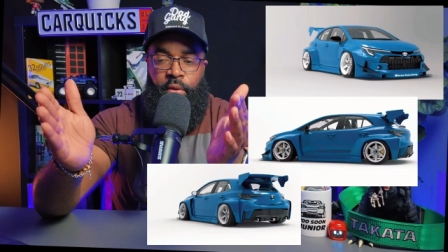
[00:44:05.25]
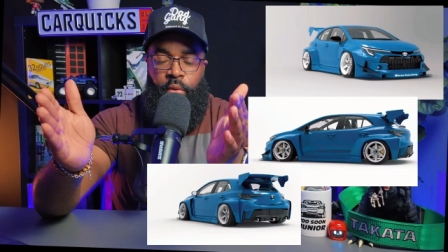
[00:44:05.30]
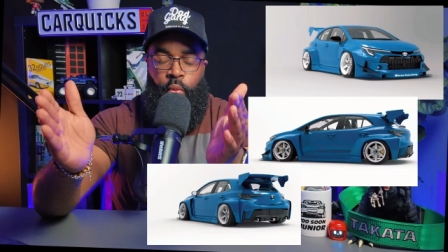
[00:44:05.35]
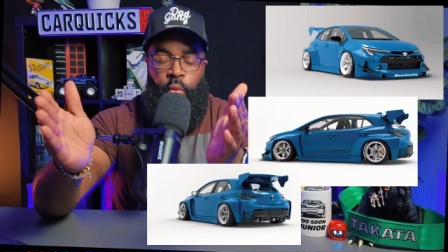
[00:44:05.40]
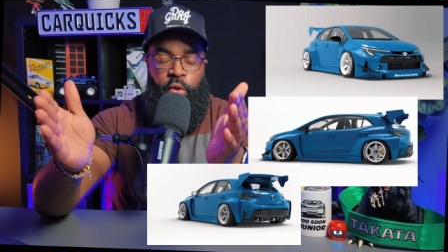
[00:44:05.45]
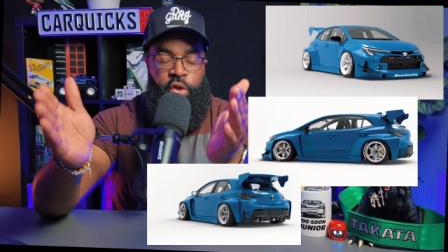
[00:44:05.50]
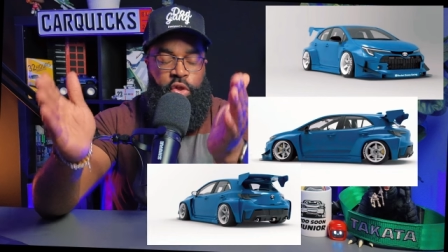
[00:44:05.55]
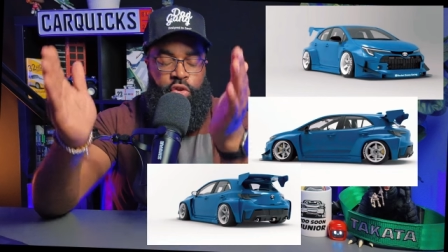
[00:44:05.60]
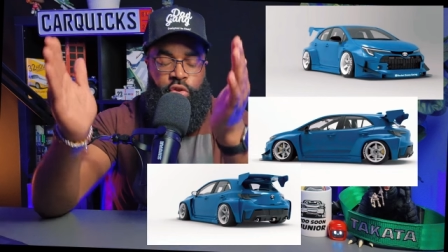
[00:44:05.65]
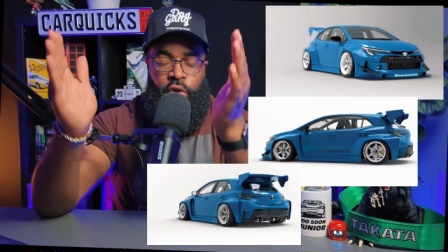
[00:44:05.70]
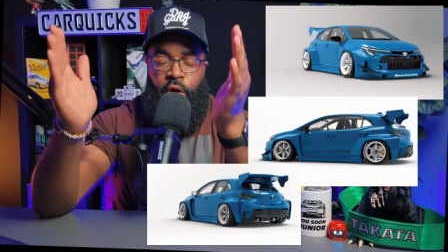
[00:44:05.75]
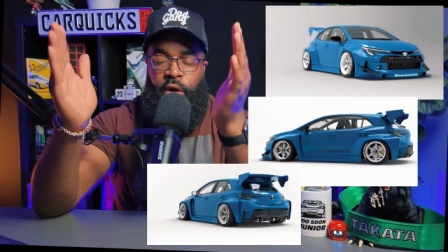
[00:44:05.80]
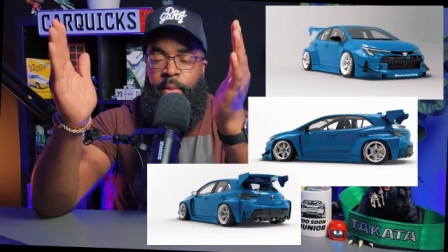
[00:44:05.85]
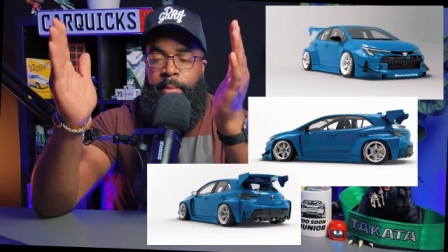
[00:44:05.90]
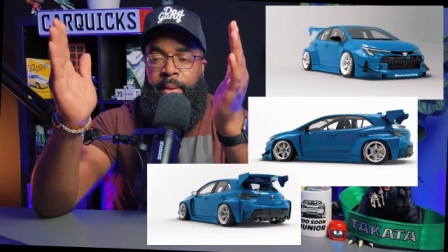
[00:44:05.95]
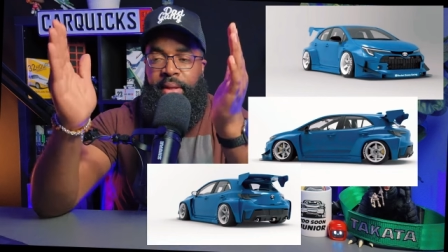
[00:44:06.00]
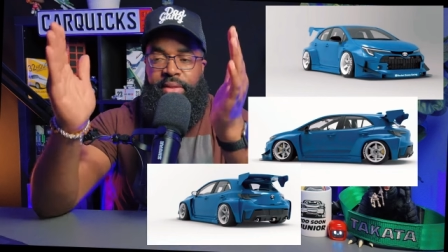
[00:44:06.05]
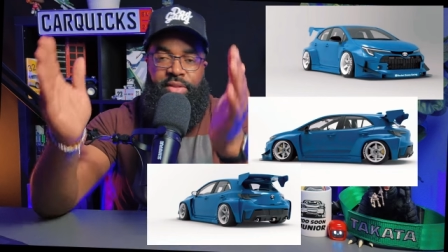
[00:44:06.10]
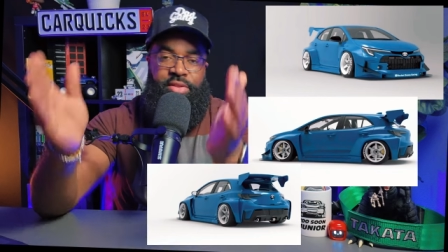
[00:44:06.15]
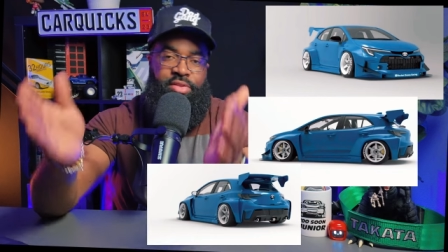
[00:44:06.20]
when you talk
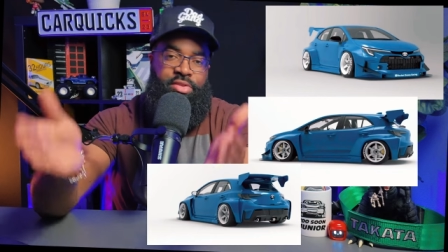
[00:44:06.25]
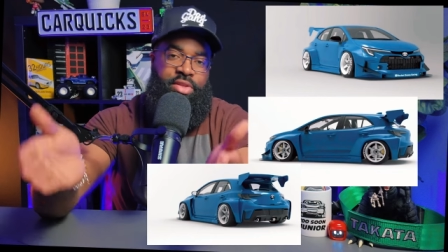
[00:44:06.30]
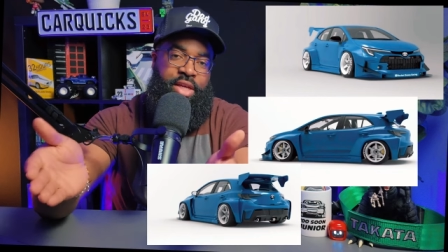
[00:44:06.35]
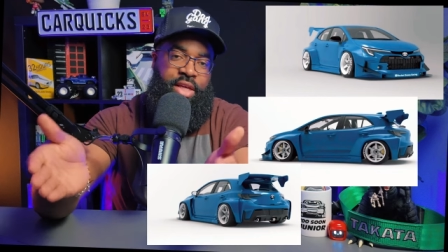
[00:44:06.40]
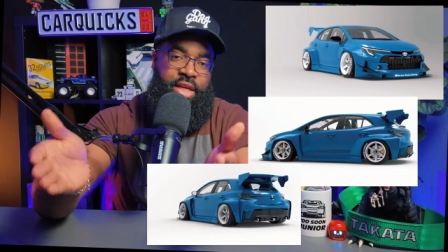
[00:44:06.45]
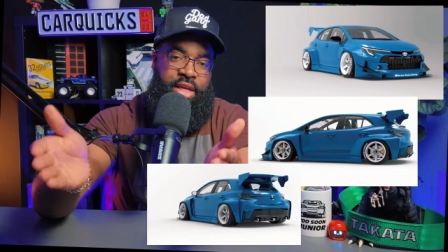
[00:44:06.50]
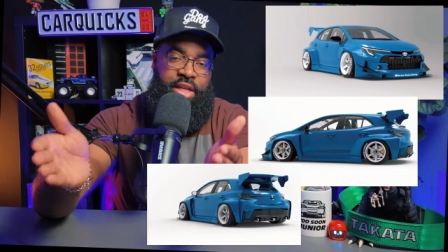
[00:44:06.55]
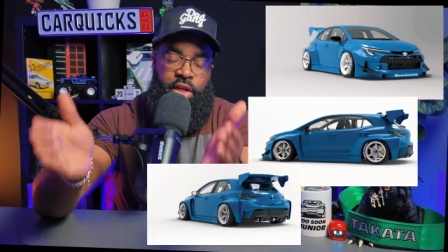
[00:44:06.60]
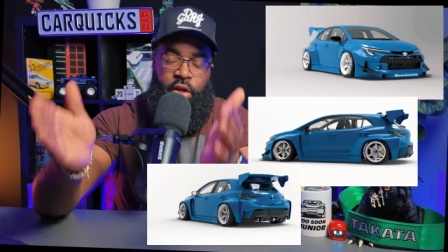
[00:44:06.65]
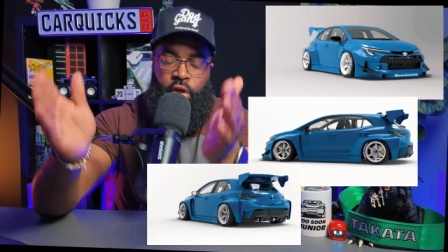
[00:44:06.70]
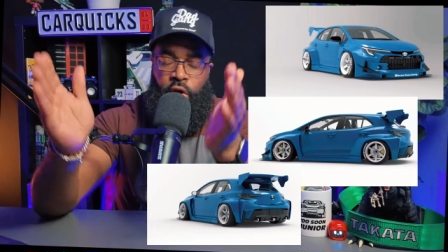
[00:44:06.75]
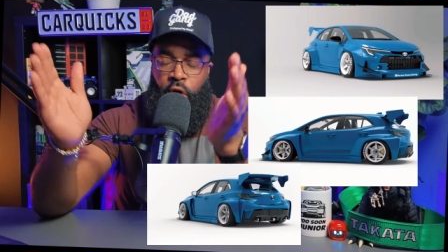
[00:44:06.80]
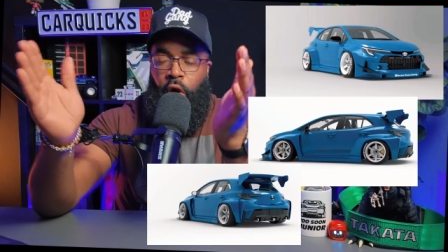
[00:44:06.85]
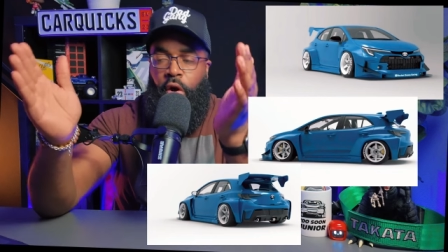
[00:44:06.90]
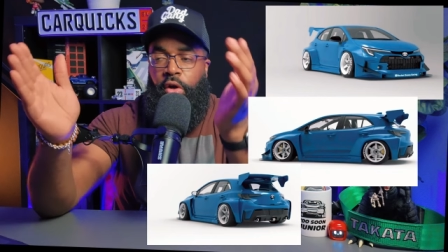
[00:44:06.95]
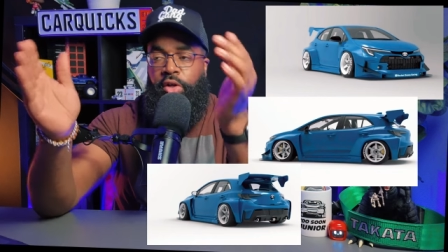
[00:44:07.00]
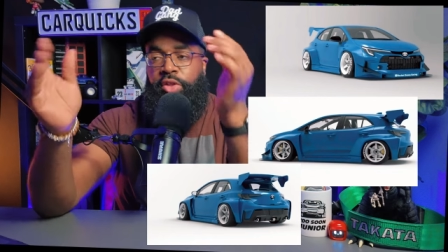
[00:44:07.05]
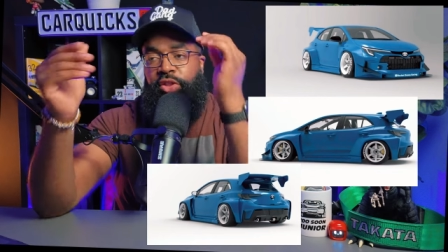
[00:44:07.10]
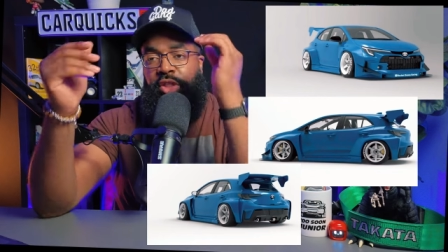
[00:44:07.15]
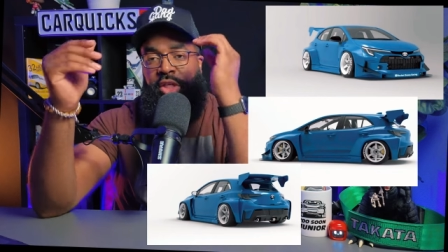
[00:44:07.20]
about the scene and
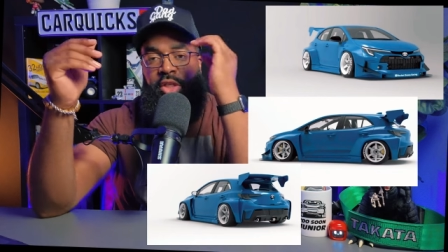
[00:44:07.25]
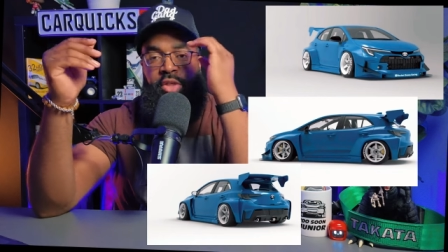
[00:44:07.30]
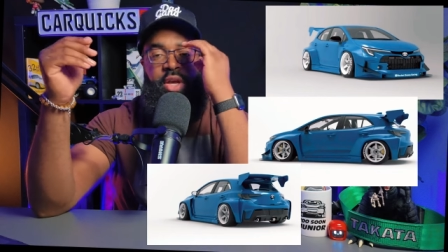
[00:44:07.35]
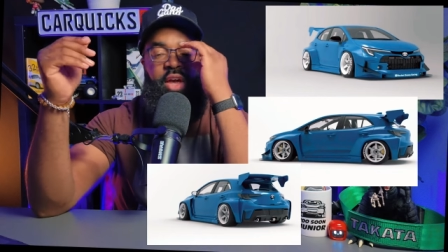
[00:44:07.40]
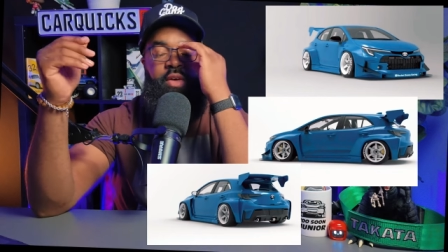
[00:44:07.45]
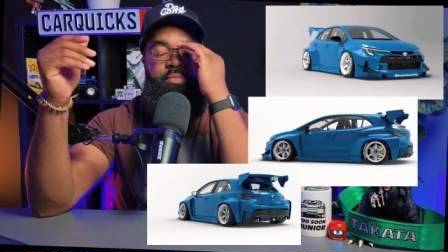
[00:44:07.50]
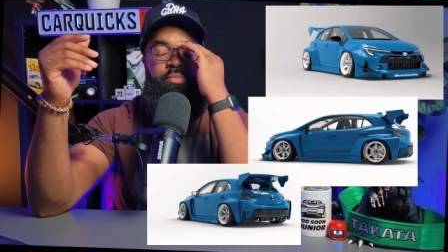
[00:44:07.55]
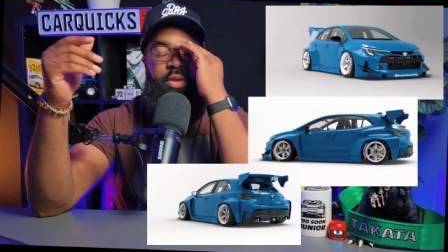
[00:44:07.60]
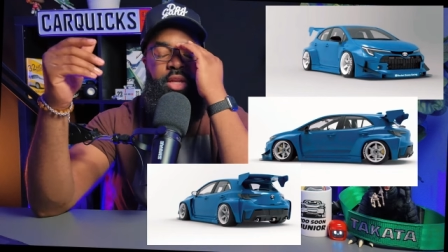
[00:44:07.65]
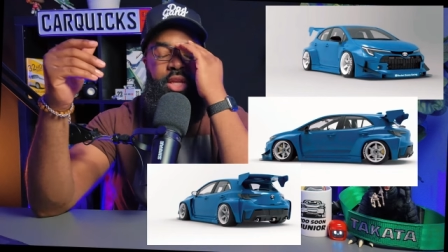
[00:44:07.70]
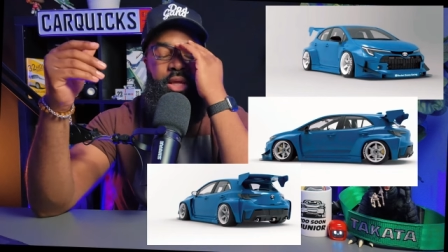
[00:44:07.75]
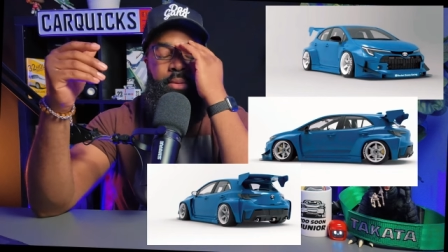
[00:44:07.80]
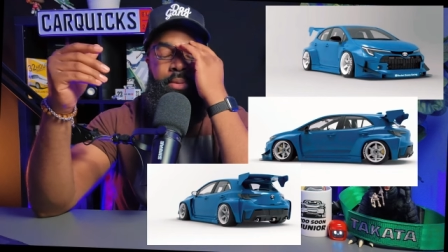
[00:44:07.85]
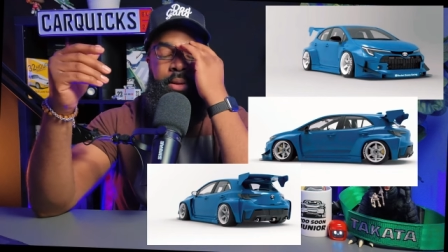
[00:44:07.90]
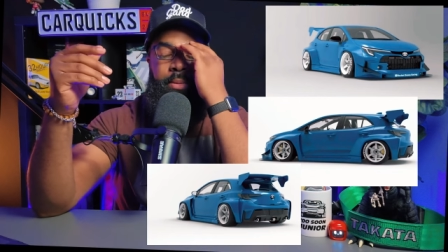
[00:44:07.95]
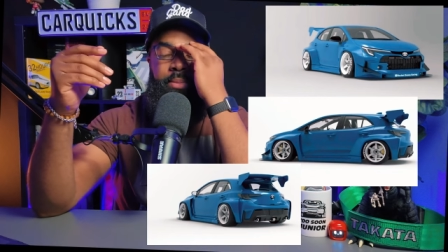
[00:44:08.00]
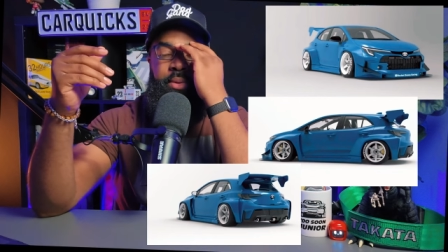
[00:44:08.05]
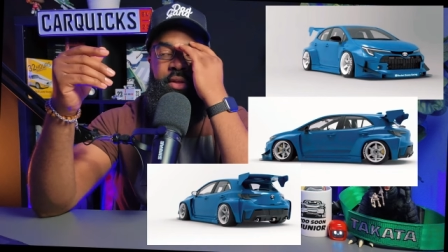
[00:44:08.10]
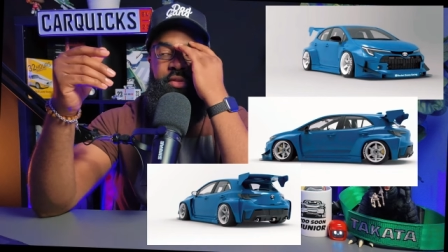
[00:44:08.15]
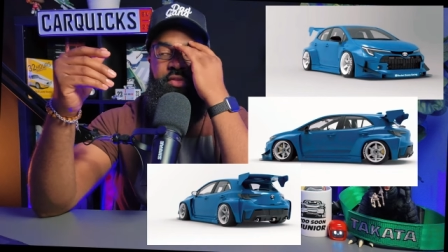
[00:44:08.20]
car scene, you have plenty of
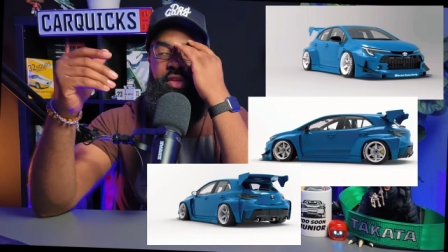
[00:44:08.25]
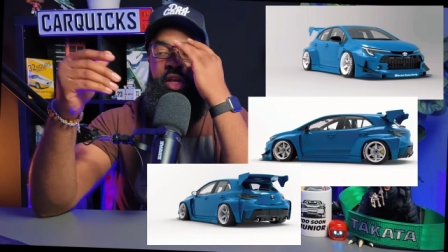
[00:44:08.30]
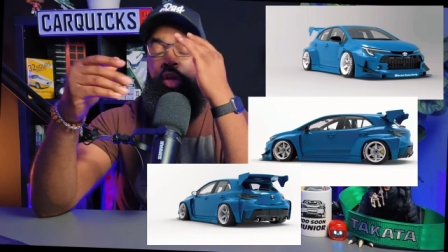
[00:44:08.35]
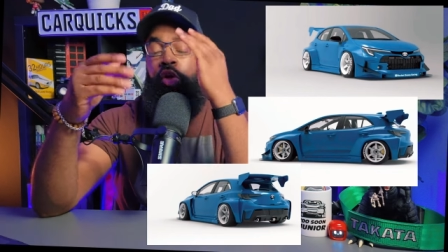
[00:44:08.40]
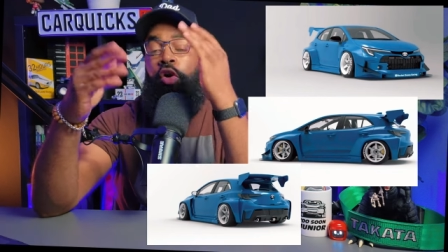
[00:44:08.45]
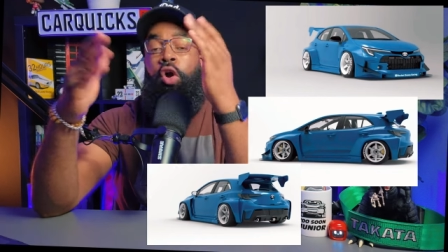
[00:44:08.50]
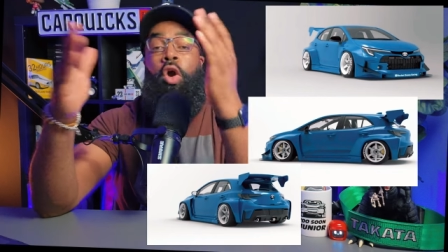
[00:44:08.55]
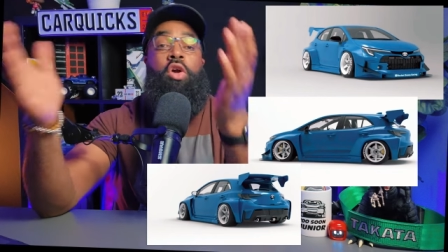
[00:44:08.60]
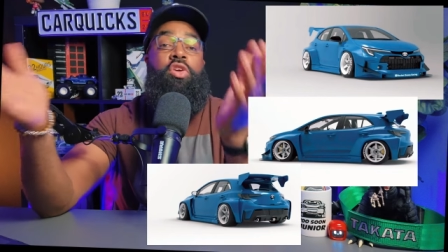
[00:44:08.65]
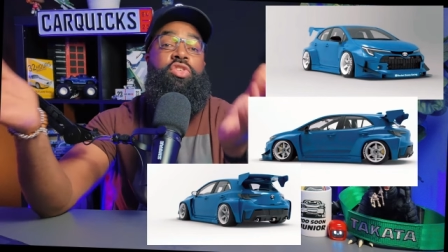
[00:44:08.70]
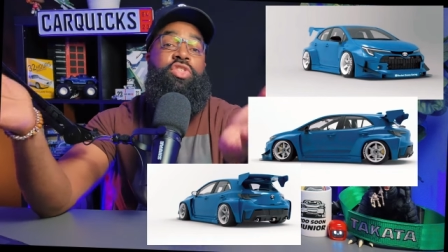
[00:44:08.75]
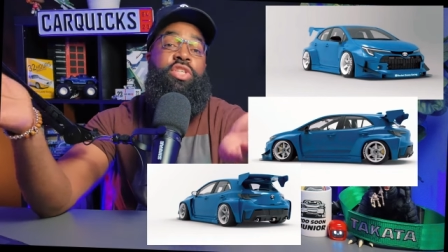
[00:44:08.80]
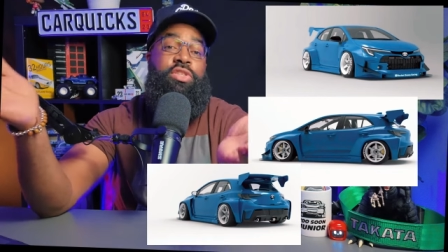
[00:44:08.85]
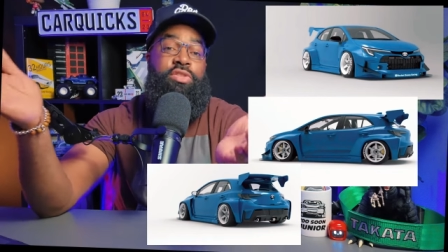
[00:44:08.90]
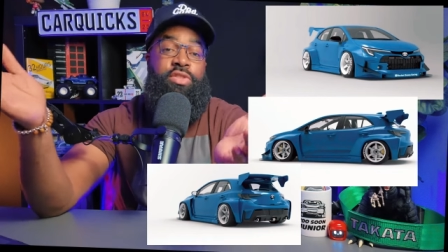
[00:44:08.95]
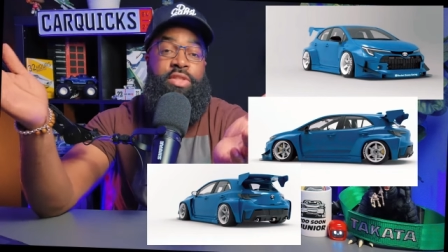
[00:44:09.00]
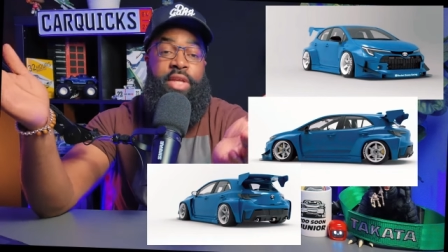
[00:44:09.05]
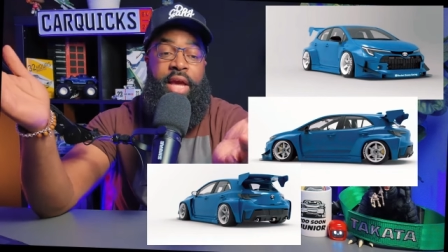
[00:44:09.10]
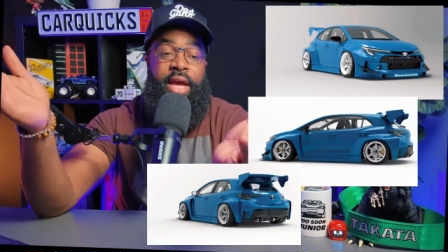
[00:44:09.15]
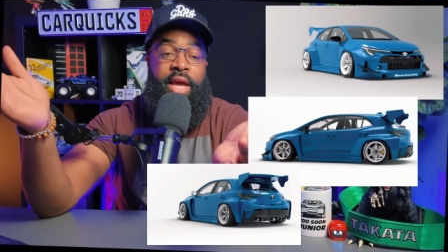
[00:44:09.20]
people that say the car
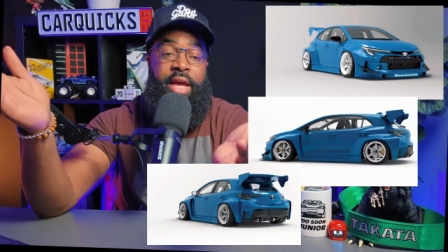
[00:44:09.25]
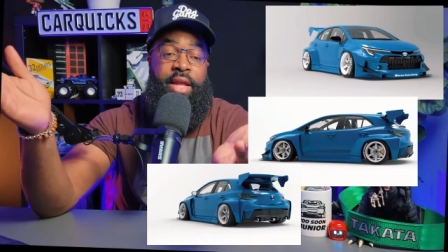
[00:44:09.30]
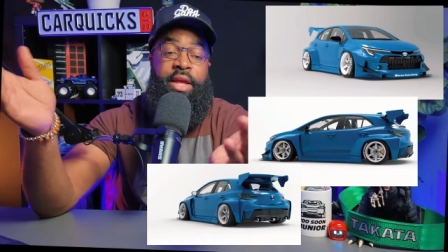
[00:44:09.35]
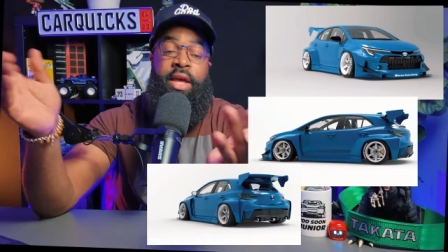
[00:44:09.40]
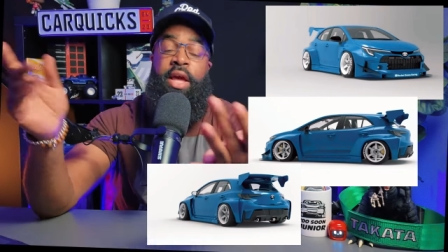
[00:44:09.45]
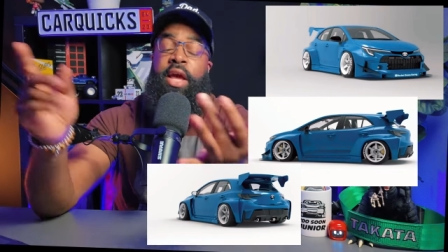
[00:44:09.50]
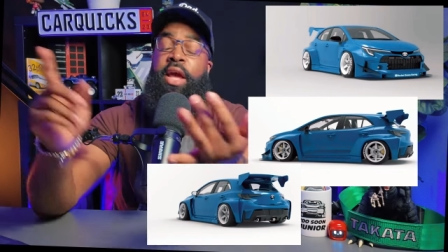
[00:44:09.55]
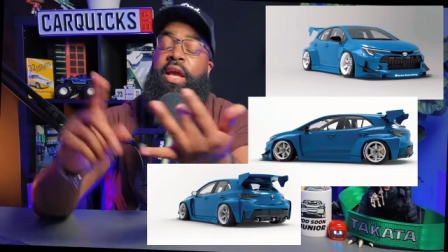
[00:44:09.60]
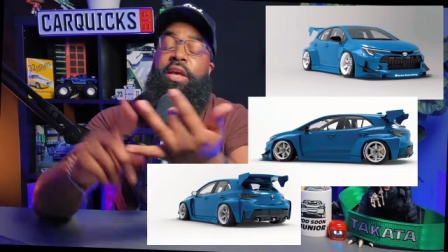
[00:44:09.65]
scene's dead.